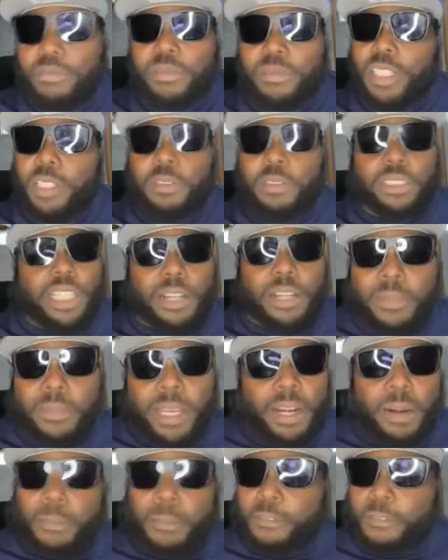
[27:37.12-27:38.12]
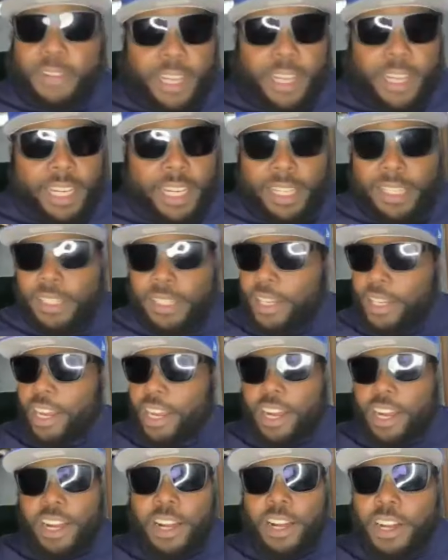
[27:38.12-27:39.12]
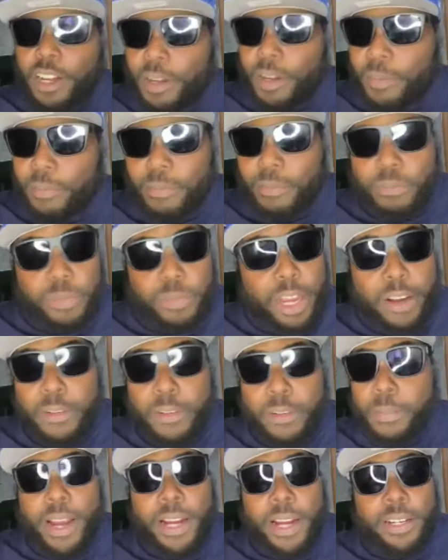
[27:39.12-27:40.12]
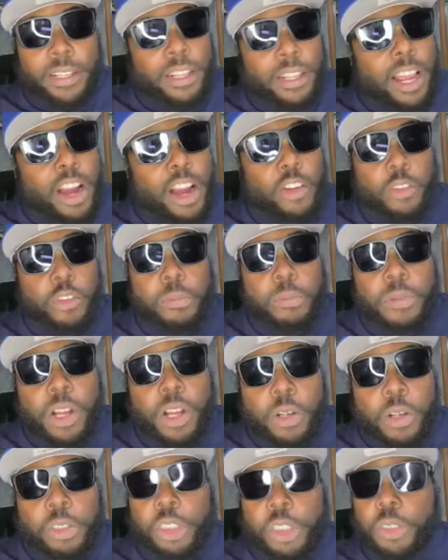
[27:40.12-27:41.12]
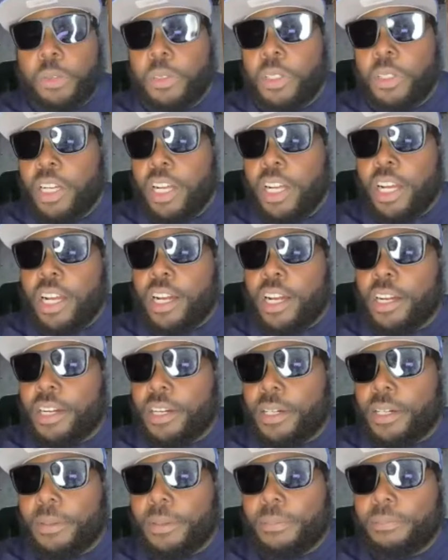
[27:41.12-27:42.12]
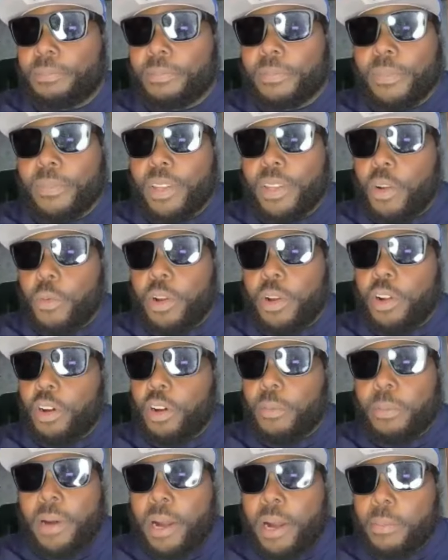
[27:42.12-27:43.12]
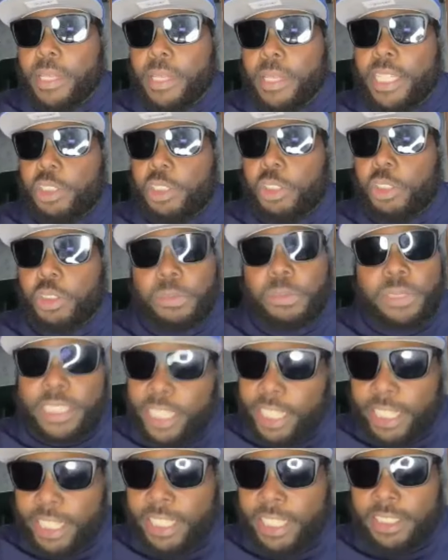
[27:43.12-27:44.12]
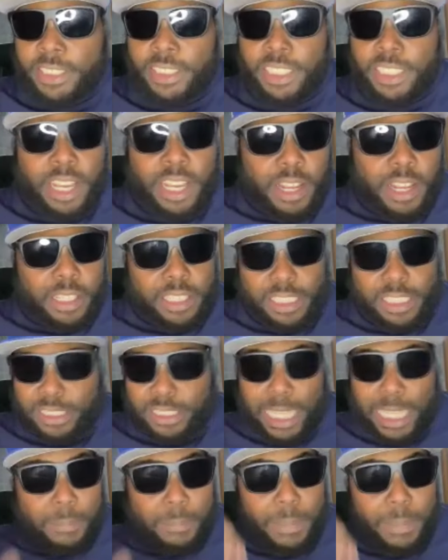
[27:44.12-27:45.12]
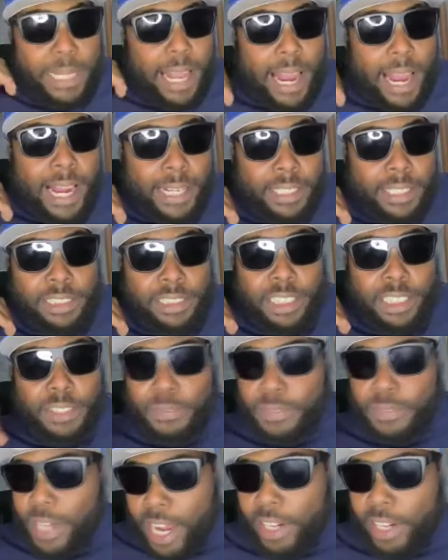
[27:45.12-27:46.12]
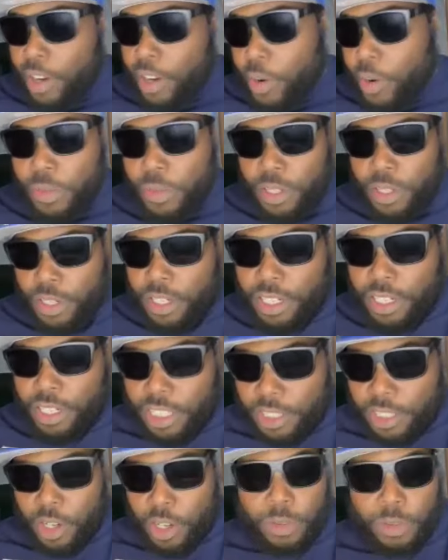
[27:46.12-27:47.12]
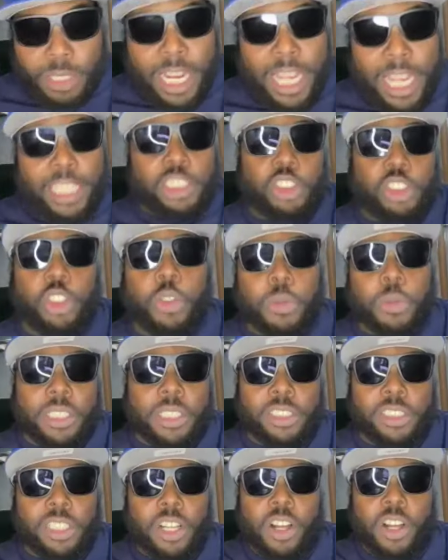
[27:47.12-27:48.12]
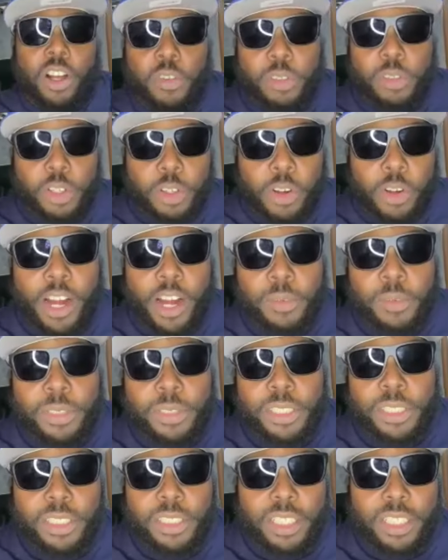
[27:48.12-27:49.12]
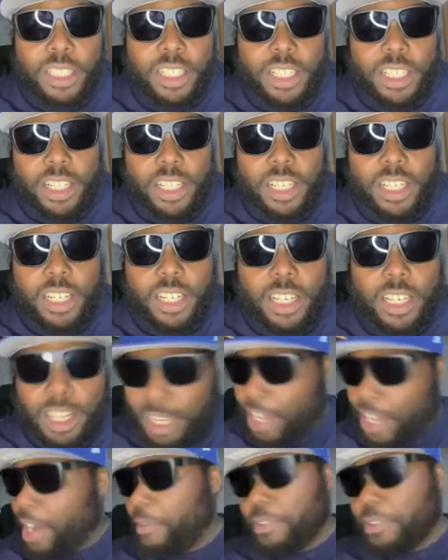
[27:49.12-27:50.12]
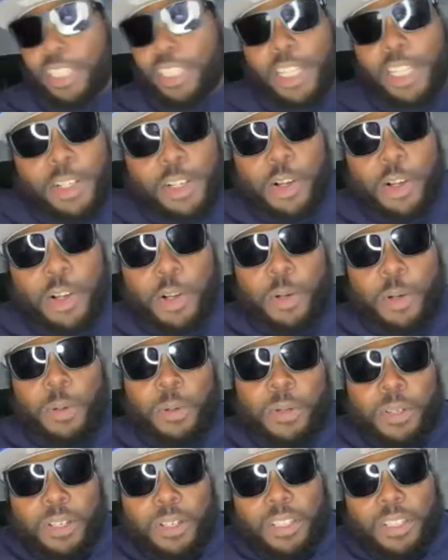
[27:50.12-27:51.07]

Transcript: he was like, "Man, I'm a fan. Uh, everybody in the locker room knows you. Um, we're gonna probably get you some tickets to set behind us, if not on the you know next to us on the ground." I was like, "Cool."